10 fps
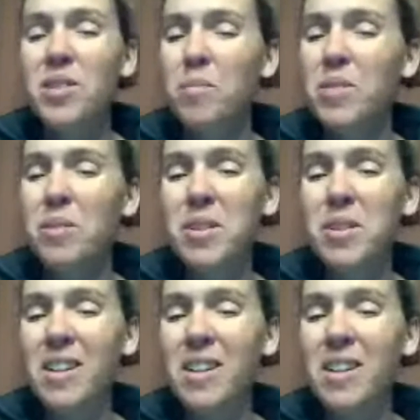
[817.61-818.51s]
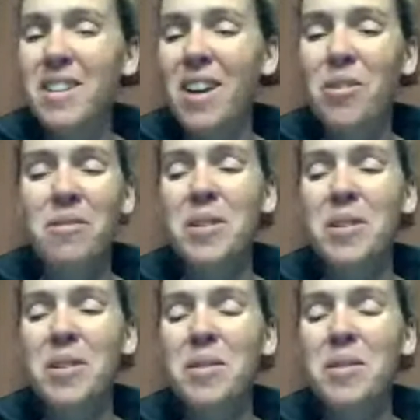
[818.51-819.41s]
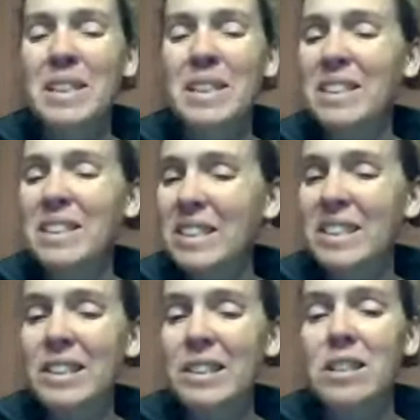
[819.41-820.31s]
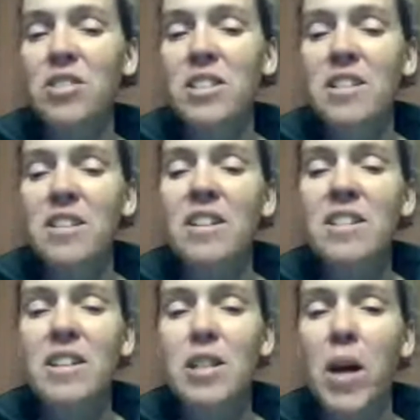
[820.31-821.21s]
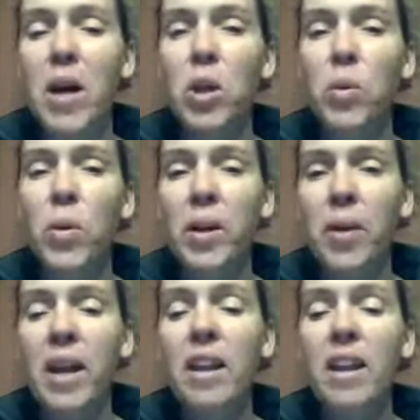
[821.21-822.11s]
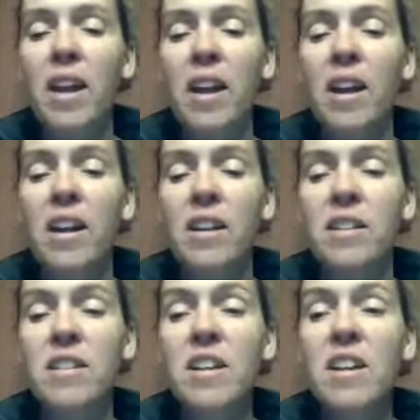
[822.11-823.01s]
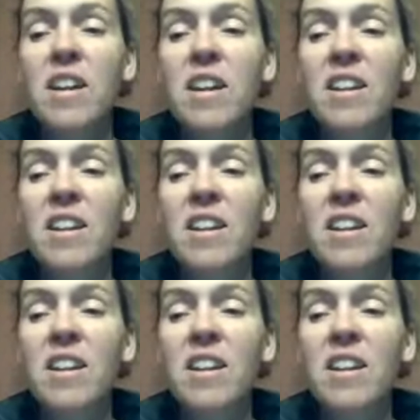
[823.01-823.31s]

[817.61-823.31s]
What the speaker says: Sometimes you get into that hotel room and it just doesn't smell quite right, and